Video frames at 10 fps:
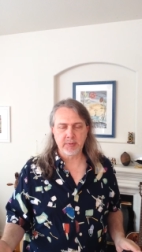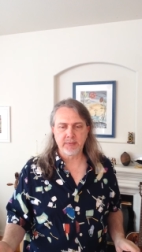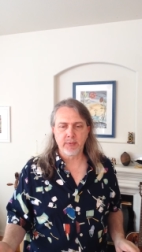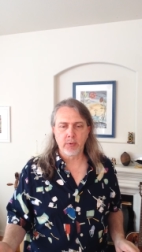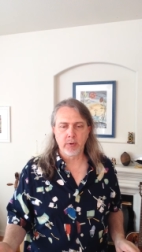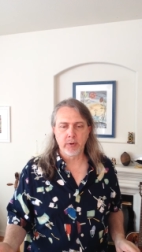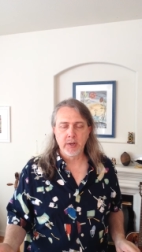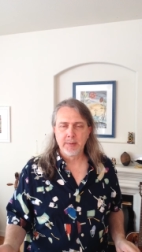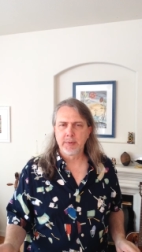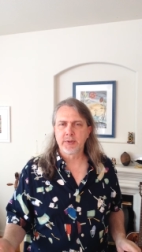before,
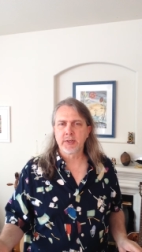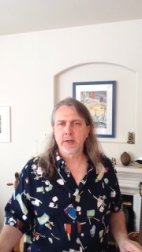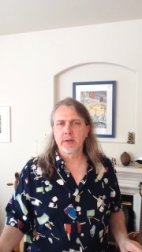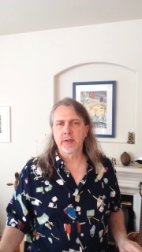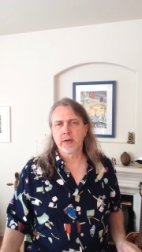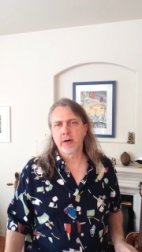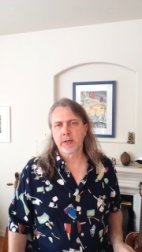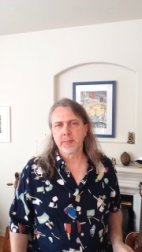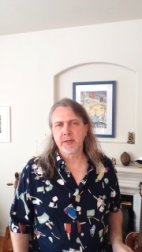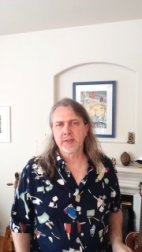particularly in
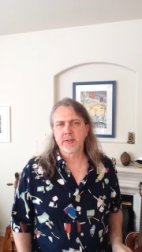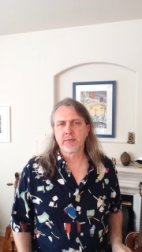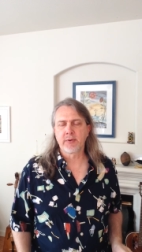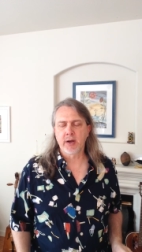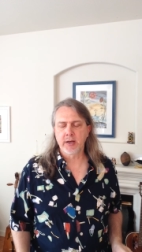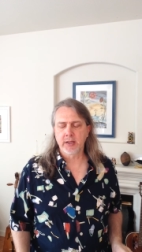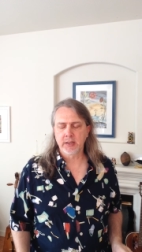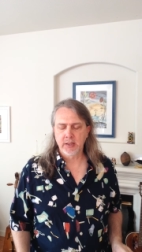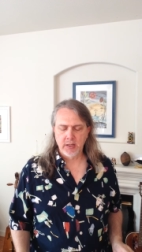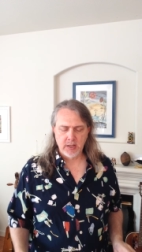argumentative
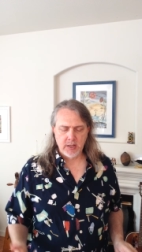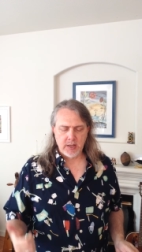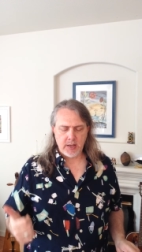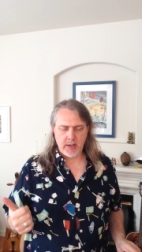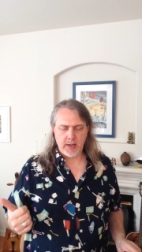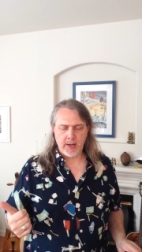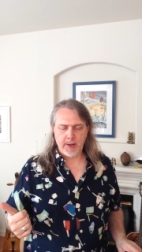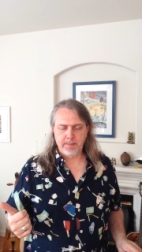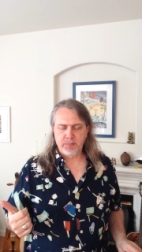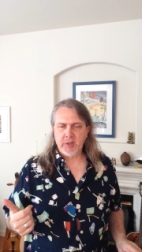writing,
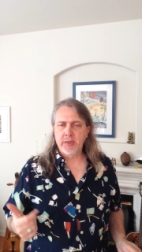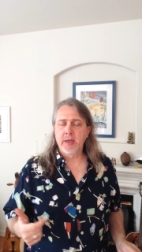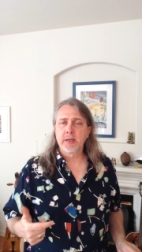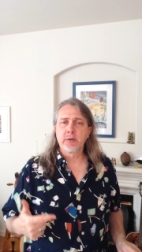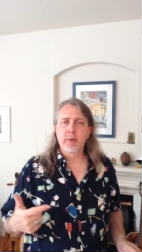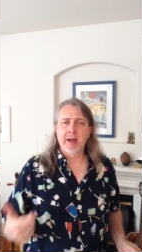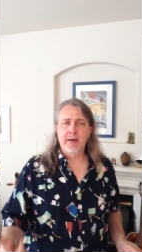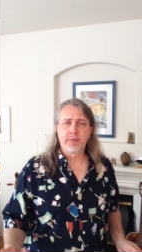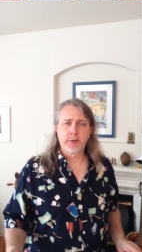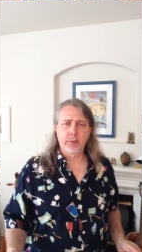and then you
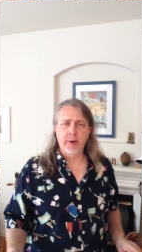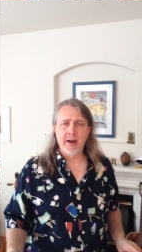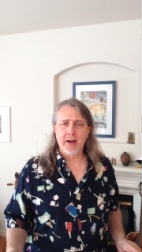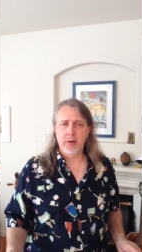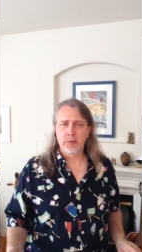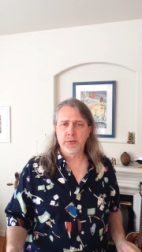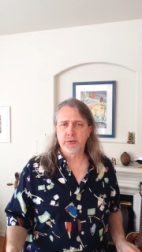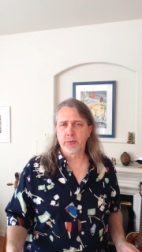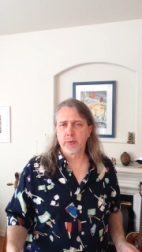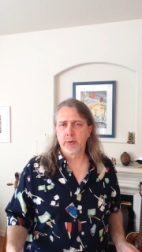have the
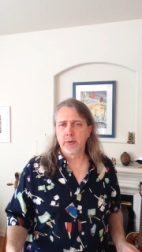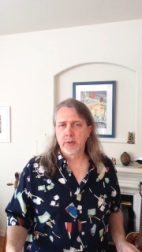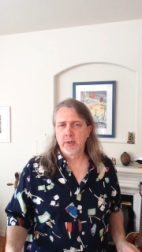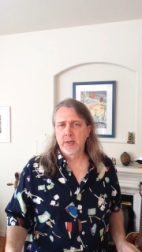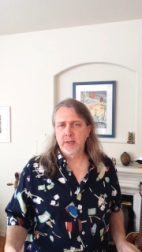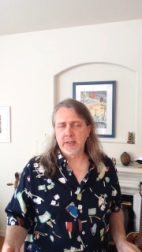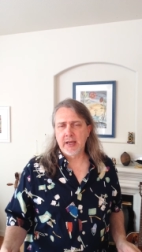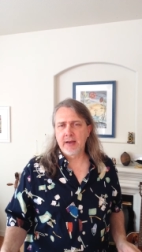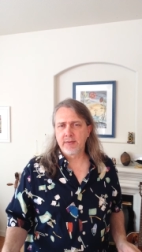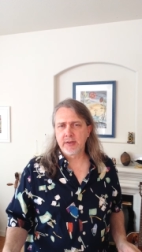grounds or the
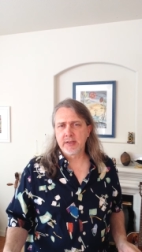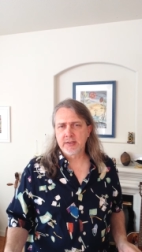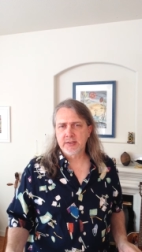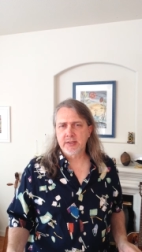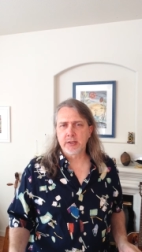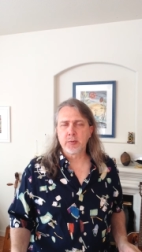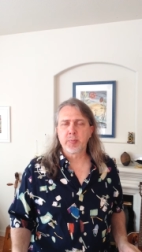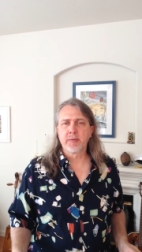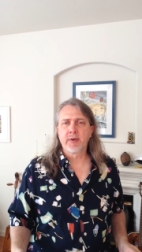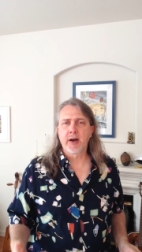evidence that you
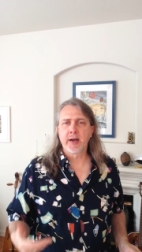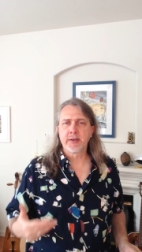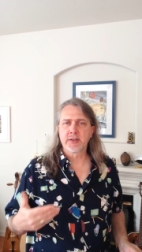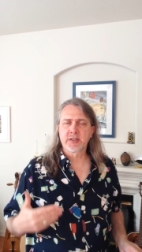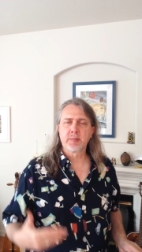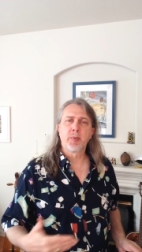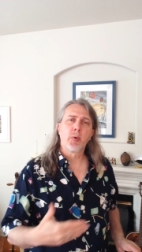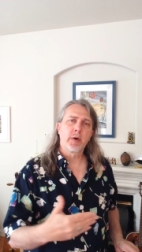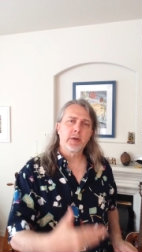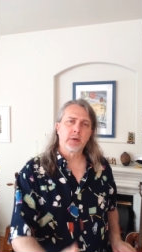provide to
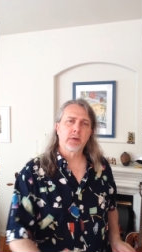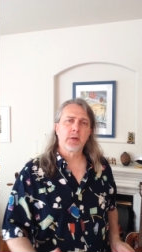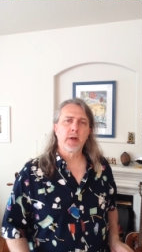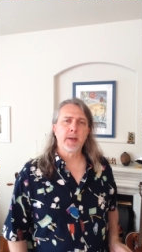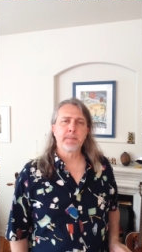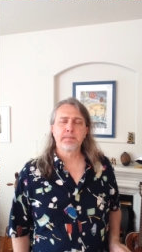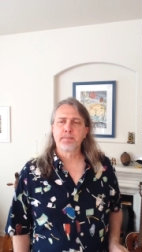support your claim.